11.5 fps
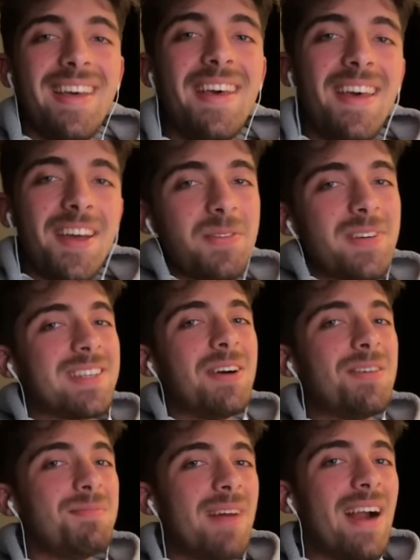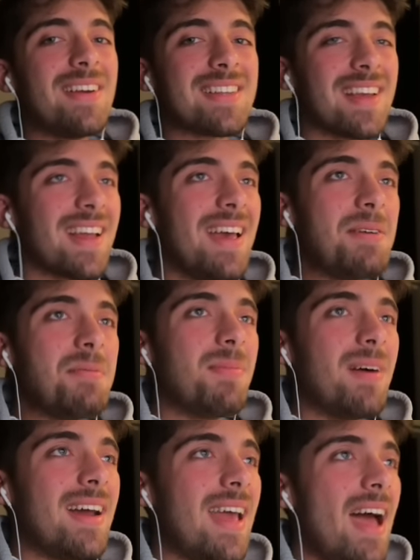It was so embarrassing.
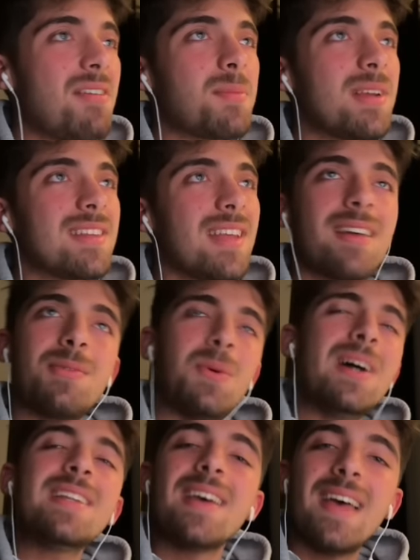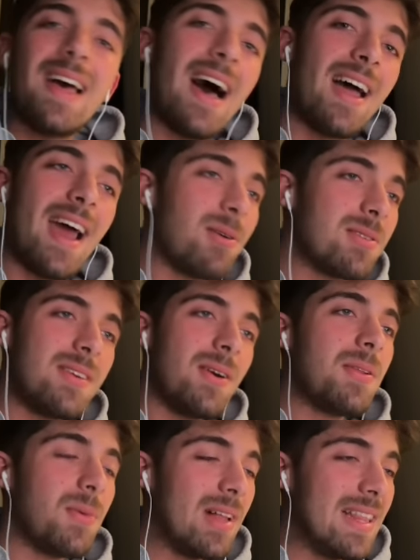But everybody's like, what? And I was the
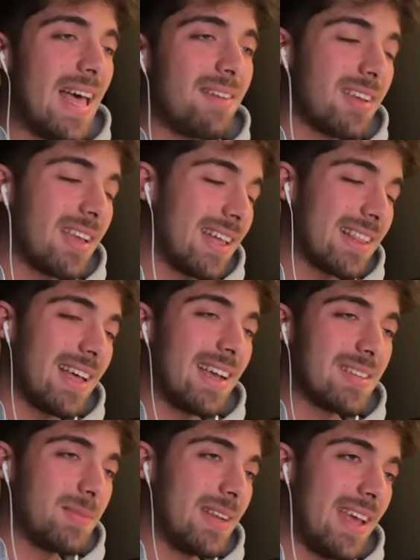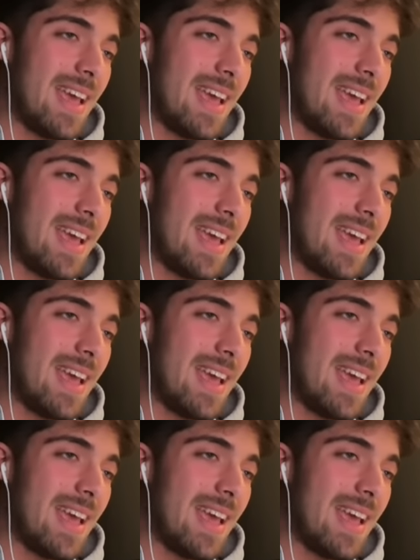only one laughing in class. But